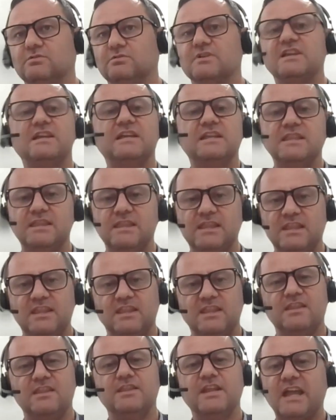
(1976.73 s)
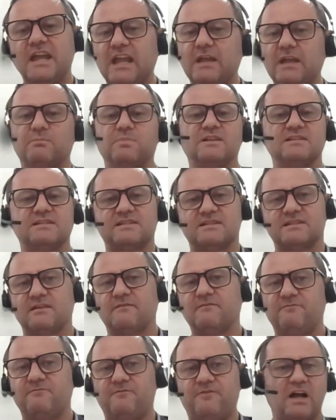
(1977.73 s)
enable
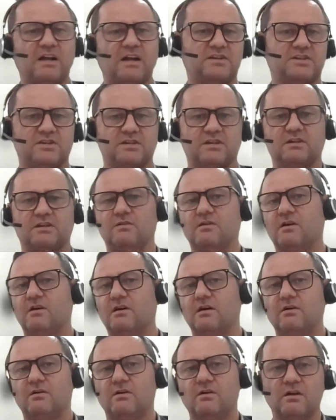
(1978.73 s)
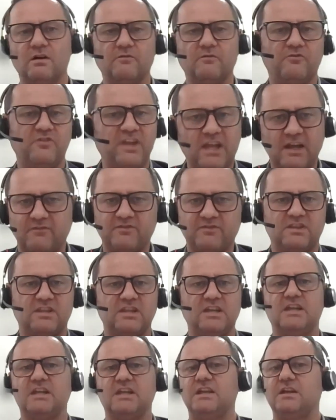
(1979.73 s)
some function on
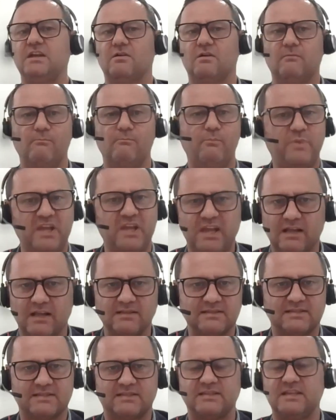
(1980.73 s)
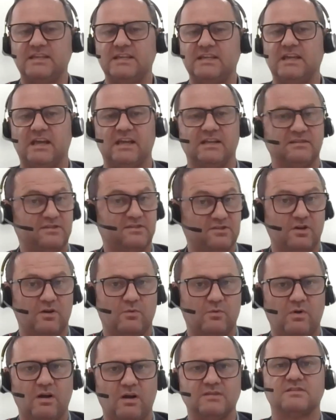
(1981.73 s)
VFD, on PLC, and
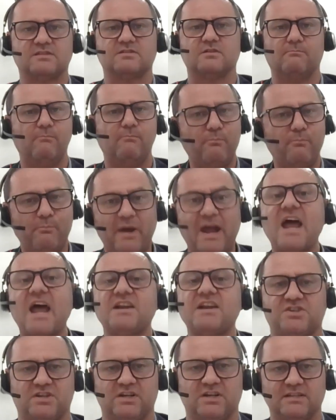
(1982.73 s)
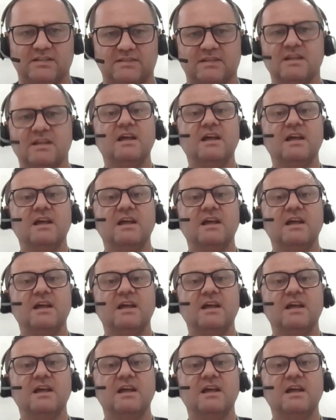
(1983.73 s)
so on. So patches